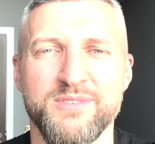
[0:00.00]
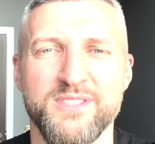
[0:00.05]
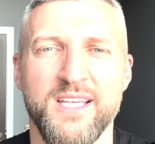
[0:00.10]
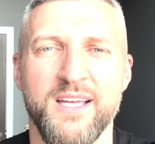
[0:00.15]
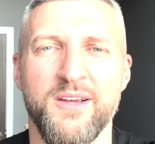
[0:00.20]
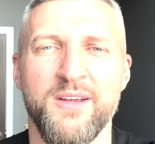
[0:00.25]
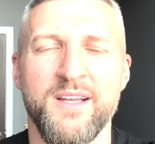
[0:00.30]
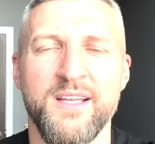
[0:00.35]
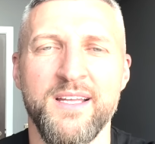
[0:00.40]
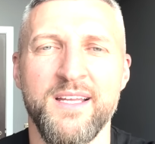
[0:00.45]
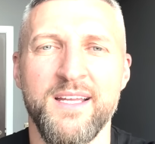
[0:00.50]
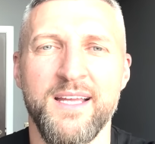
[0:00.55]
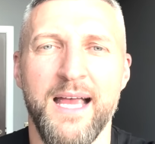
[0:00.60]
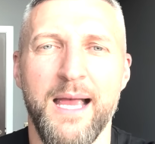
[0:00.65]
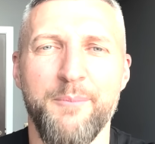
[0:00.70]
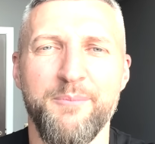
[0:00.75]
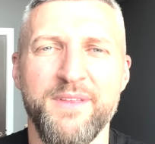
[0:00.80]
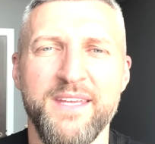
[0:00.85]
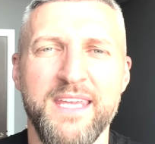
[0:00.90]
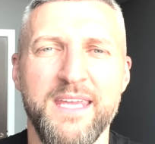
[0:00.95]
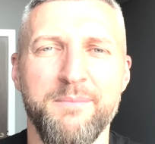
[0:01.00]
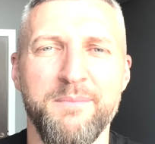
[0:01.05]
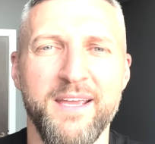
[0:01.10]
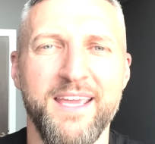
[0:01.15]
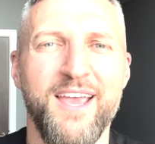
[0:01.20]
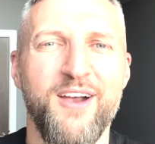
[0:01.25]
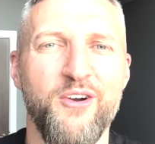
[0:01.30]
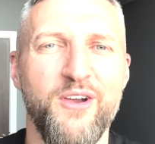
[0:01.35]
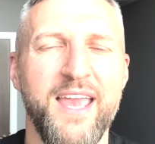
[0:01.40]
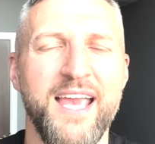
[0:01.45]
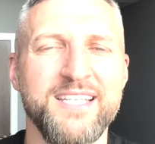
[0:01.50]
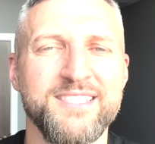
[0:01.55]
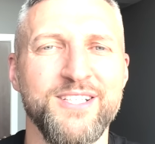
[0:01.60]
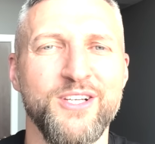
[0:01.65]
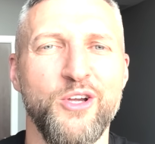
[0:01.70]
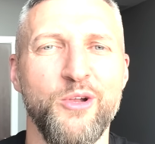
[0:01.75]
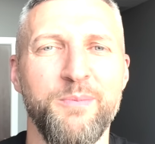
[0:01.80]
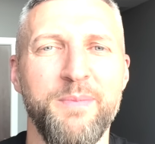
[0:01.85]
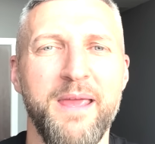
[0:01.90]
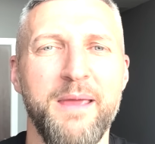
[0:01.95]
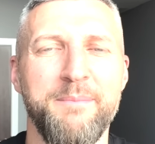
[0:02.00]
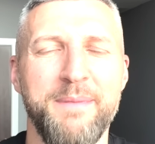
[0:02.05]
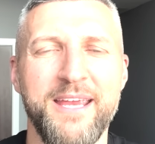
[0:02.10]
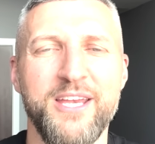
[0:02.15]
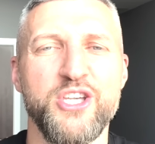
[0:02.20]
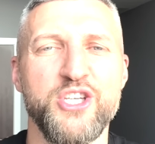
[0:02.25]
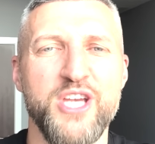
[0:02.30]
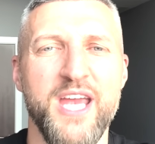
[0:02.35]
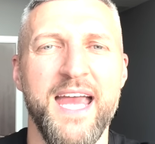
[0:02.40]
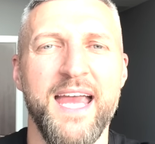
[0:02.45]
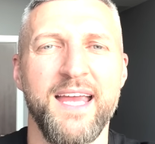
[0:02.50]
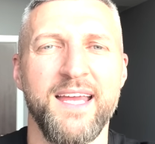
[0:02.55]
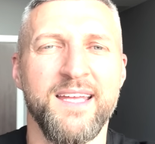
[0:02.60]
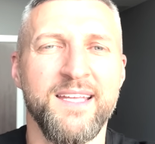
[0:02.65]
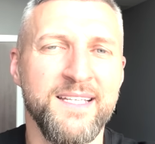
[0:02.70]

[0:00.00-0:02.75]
So I'm thinking Mikel Kessler could be a big chat.